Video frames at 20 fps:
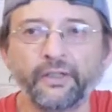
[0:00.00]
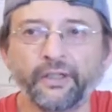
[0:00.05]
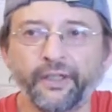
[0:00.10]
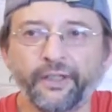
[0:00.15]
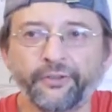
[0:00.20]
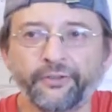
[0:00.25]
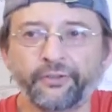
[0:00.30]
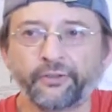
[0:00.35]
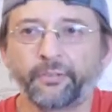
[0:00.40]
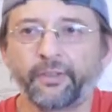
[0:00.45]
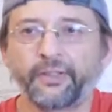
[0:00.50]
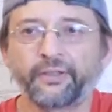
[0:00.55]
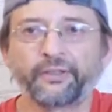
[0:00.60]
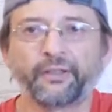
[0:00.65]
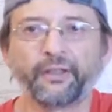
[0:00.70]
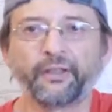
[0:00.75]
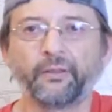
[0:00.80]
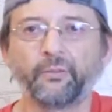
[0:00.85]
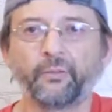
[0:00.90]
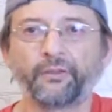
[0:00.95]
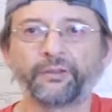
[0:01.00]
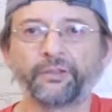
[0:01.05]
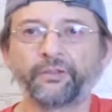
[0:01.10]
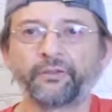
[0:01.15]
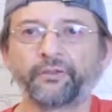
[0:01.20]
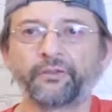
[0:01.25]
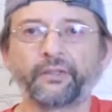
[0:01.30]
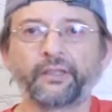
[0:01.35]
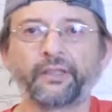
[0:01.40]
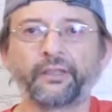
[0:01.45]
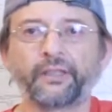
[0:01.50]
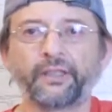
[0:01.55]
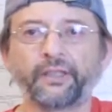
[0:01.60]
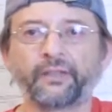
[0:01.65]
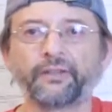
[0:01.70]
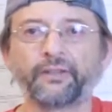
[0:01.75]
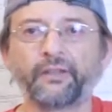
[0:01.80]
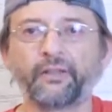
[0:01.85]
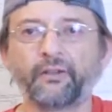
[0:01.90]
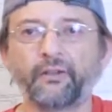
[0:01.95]
And so basically, once the stringer
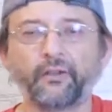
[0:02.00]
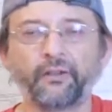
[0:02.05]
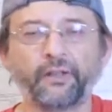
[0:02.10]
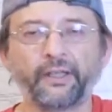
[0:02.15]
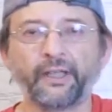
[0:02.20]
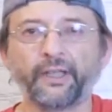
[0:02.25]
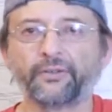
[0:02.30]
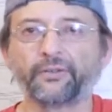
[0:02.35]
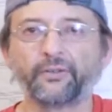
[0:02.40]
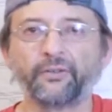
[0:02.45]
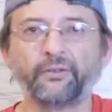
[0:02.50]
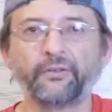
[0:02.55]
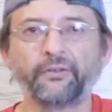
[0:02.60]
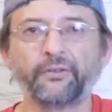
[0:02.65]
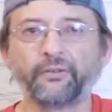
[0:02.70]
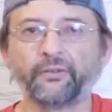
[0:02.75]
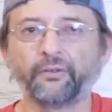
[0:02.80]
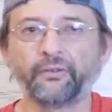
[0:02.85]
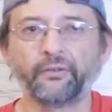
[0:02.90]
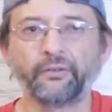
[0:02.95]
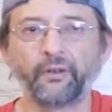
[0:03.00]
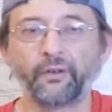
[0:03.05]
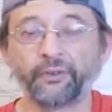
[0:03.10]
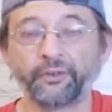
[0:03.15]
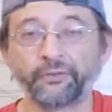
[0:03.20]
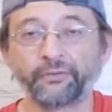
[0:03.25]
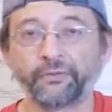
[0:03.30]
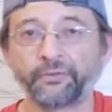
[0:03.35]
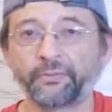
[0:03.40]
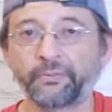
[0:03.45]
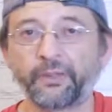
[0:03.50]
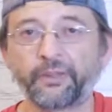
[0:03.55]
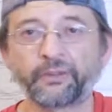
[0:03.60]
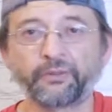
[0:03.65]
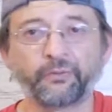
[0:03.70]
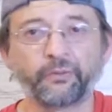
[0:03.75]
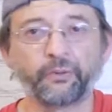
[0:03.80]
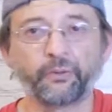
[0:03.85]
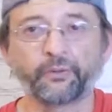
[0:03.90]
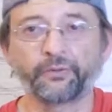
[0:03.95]
gets it, all he's
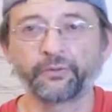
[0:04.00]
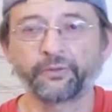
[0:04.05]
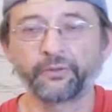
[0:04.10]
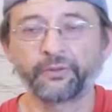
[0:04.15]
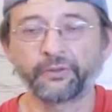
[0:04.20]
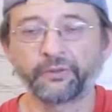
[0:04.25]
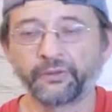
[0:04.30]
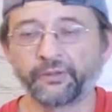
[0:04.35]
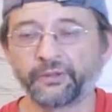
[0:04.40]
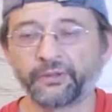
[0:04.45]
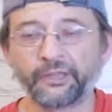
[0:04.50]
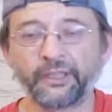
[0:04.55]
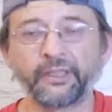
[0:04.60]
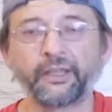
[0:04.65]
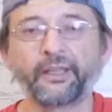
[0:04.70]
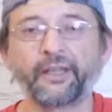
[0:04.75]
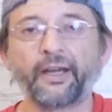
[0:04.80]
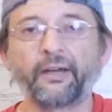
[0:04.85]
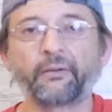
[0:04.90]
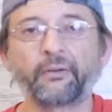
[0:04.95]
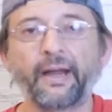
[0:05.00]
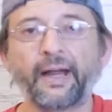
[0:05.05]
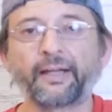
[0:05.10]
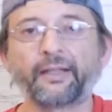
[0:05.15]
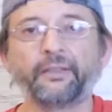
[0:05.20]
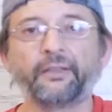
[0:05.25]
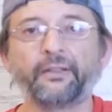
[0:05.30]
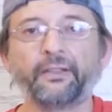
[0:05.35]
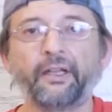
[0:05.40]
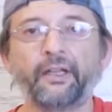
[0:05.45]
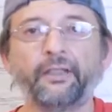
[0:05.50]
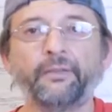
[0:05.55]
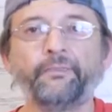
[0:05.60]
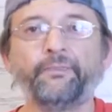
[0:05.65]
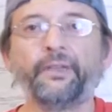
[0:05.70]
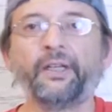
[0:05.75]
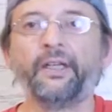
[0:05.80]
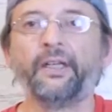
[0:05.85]
responsible for is getting that racket done.